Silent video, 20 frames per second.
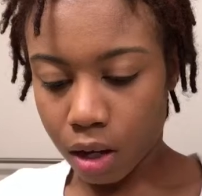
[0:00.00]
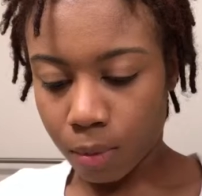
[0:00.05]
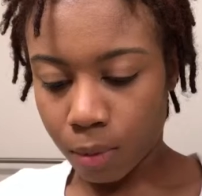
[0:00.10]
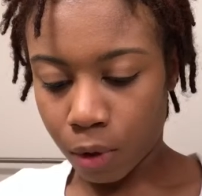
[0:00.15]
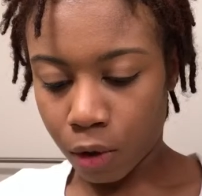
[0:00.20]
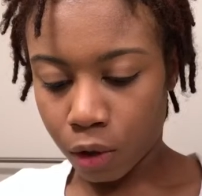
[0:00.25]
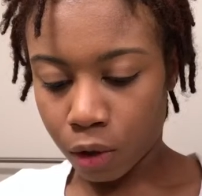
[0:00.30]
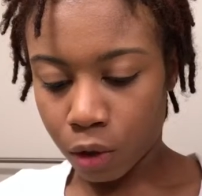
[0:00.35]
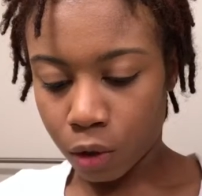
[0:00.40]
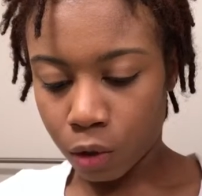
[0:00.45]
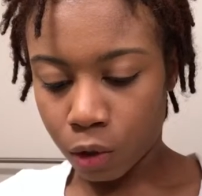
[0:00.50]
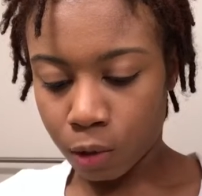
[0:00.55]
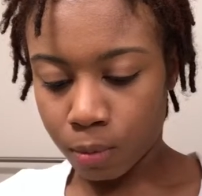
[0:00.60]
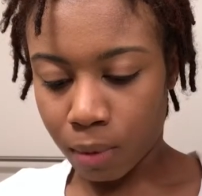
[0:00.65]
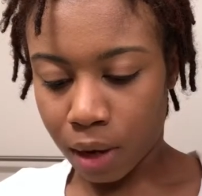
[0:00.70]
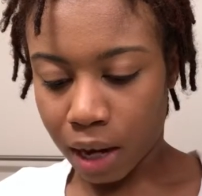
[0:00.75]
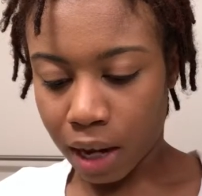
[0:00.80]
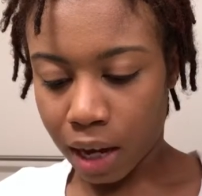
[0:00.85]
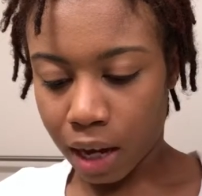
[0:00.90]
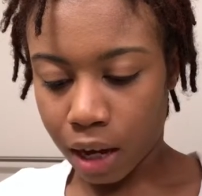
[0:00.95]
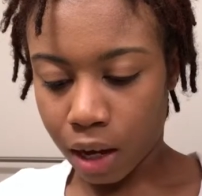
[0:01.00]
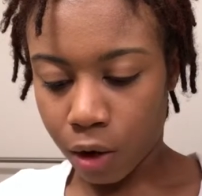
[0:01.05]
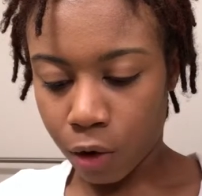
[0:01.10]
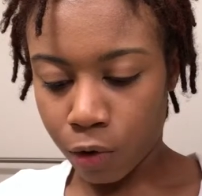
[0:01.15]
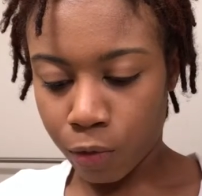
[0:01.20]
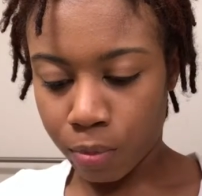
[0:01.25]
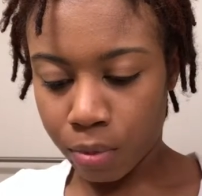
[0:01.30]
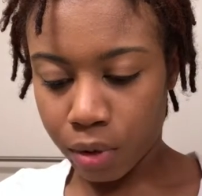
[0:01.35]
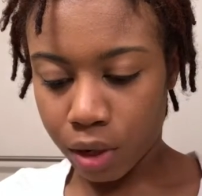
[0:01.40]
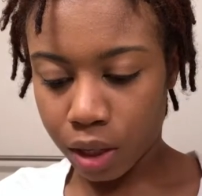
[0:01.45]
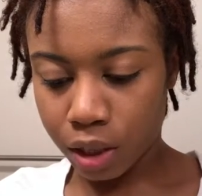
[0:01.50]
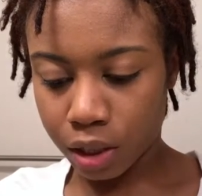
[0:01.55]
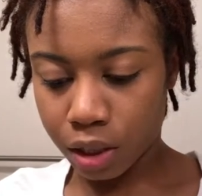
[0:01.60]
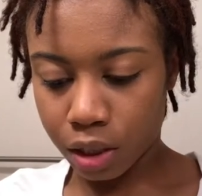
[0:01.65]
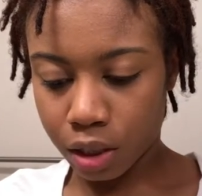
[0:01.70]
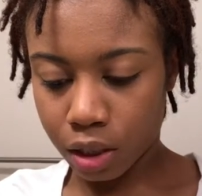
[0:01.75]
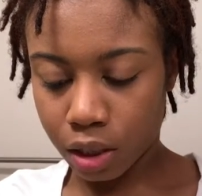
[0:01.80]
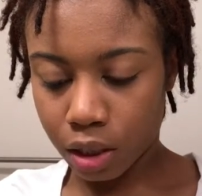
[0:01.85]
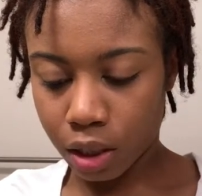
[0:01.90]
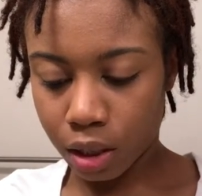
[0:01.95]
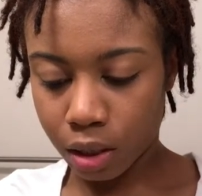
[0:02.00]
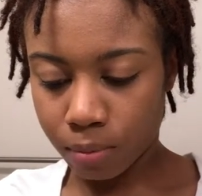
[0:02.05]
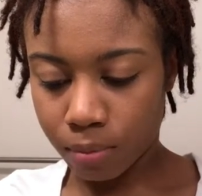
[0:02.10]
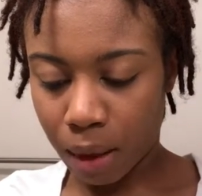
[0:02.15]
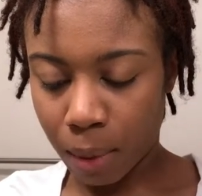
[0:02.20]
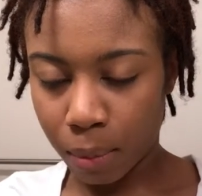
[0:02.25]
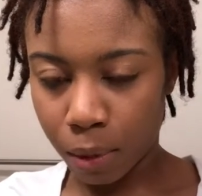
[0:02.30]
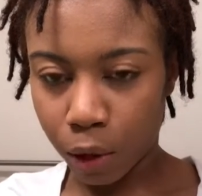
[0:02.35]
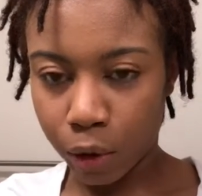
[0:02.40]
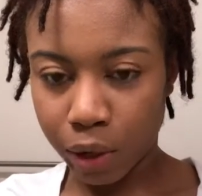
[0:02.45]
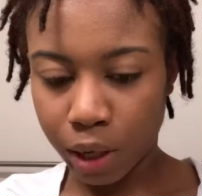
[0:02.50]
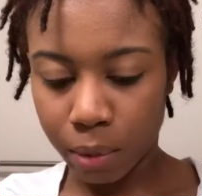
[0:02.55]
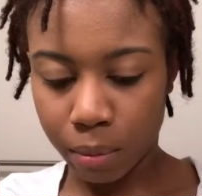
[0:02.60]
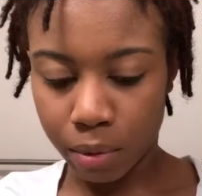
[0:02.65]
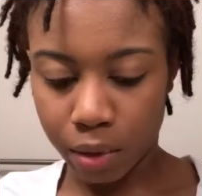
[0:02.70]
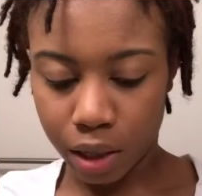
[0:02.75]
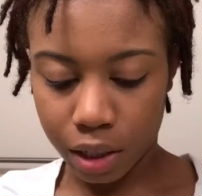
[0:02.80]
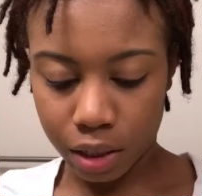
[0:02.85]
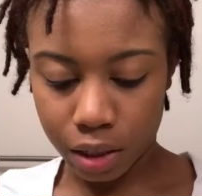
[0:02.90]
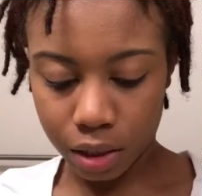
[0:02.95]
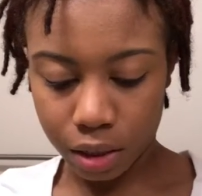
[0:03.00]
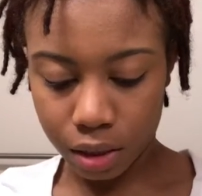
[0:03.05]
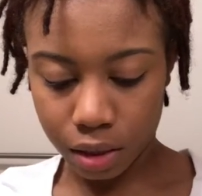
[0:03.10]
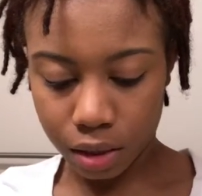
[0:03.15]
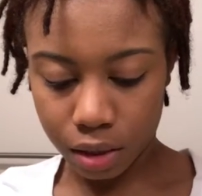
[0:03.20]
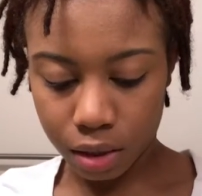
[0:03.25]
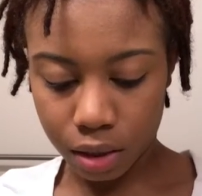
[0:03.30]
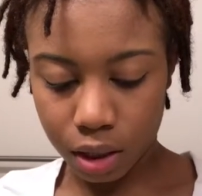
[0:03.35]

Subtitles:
I'm gonna use my e.l.f. brush, my blurring brush.